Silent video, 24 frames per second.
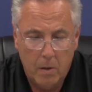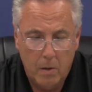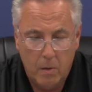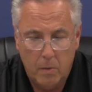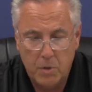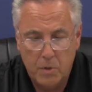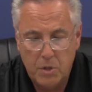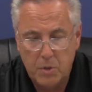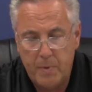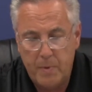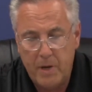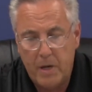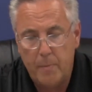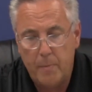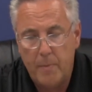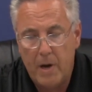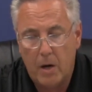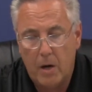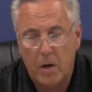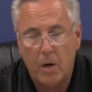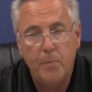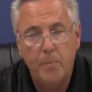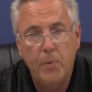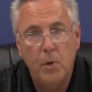We speak
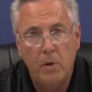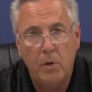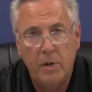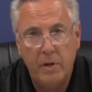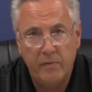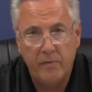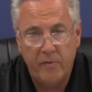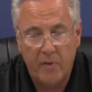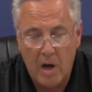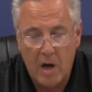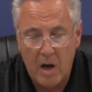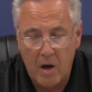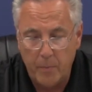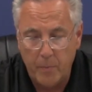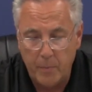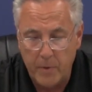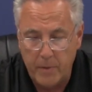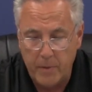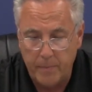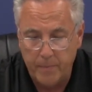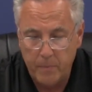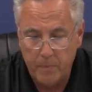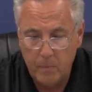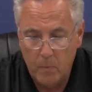about community
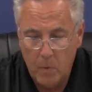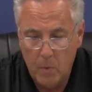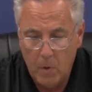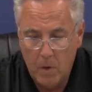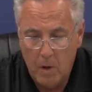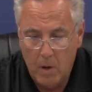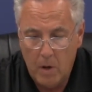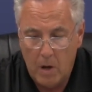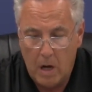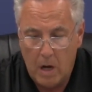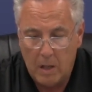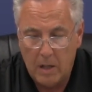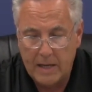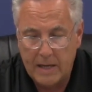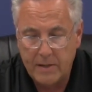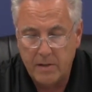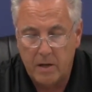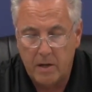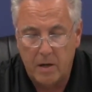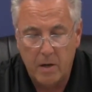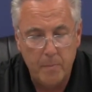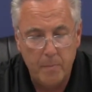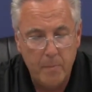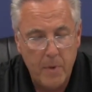involvement. I'd like
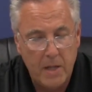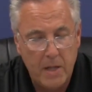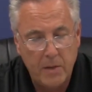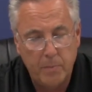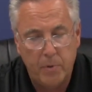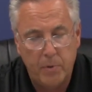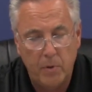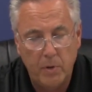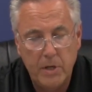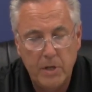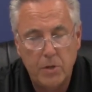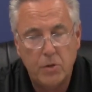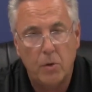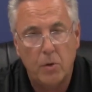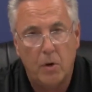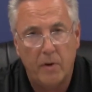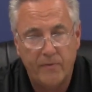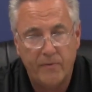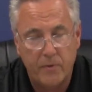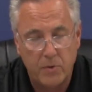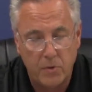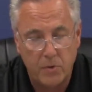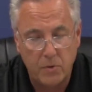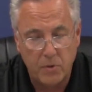to commend police
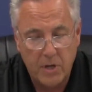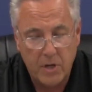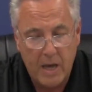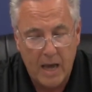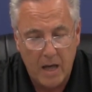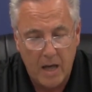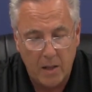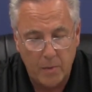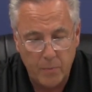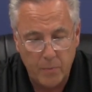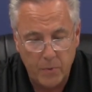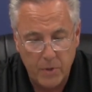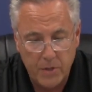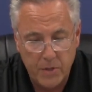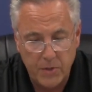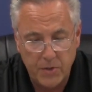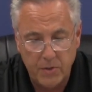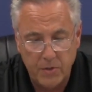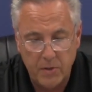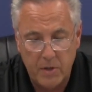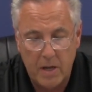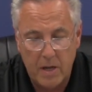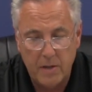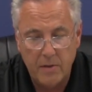officers
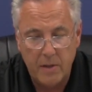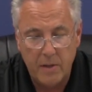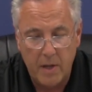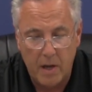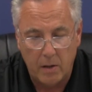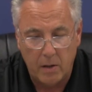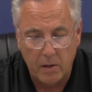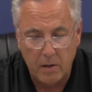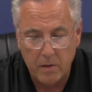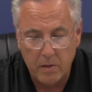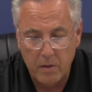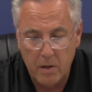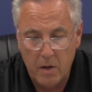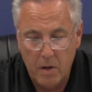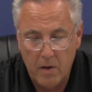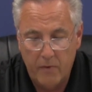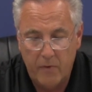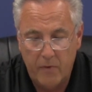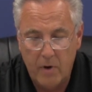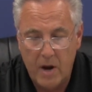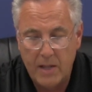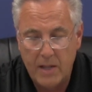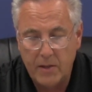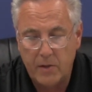Calabrese and Della
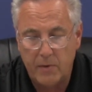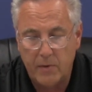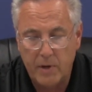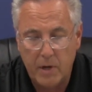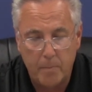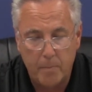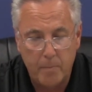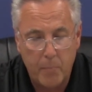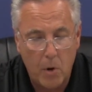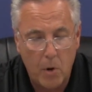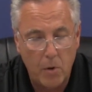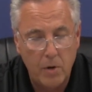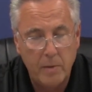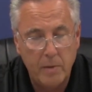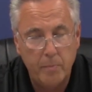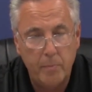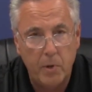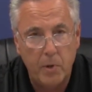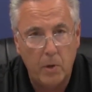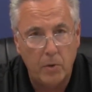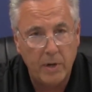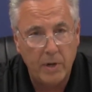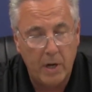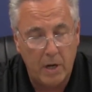for entering a burning
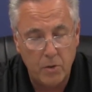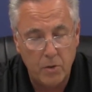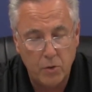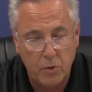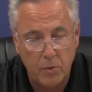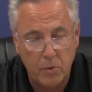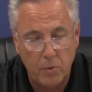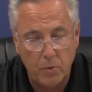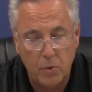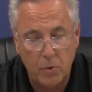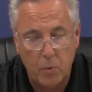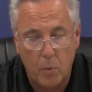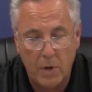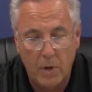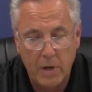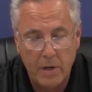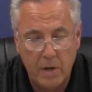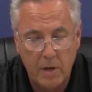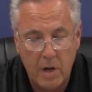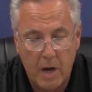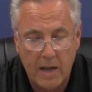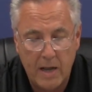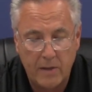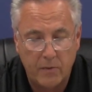building on June
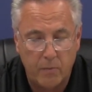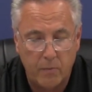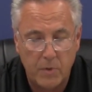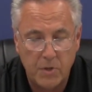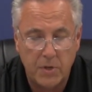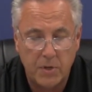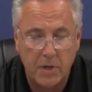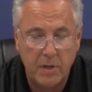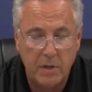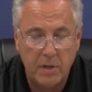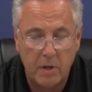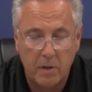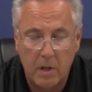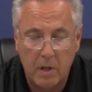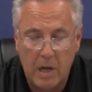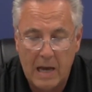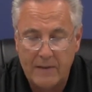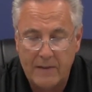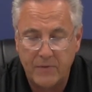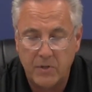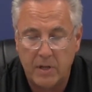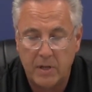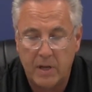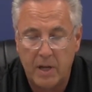29th, risking their
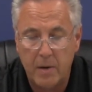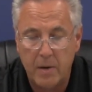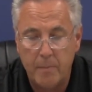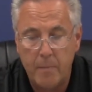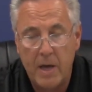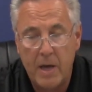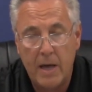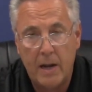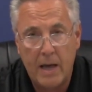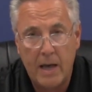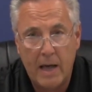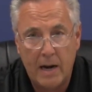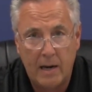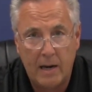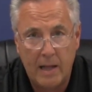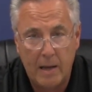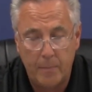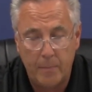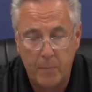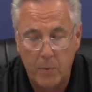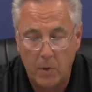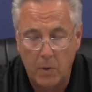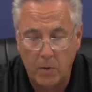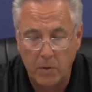lives to get a man out of
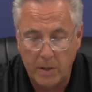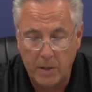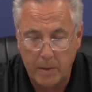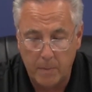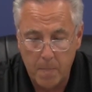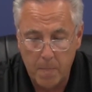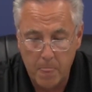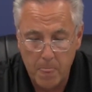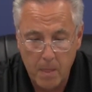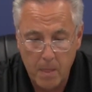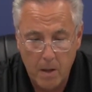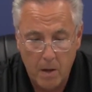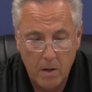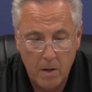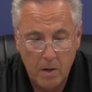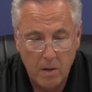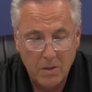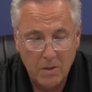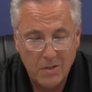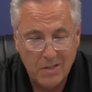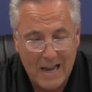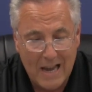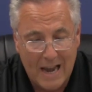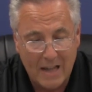that building.
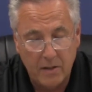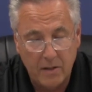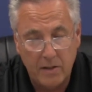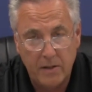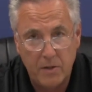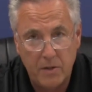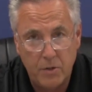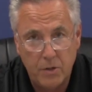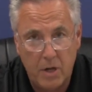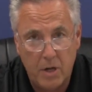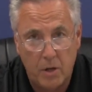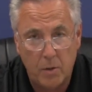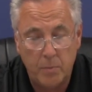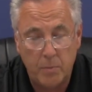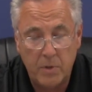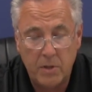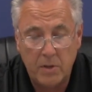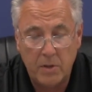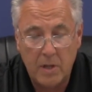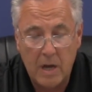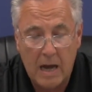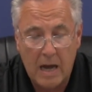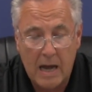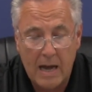Sadly, the
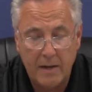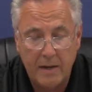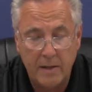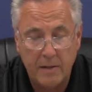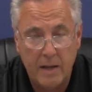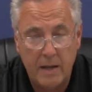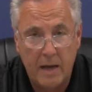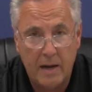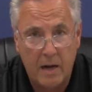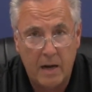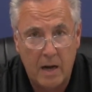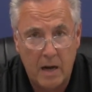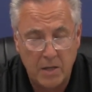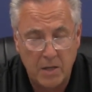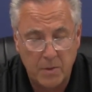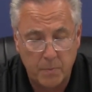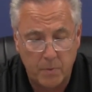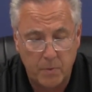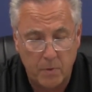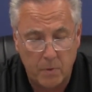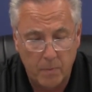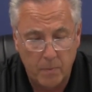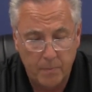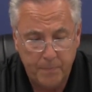gentleman died in that
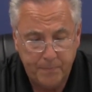hospital.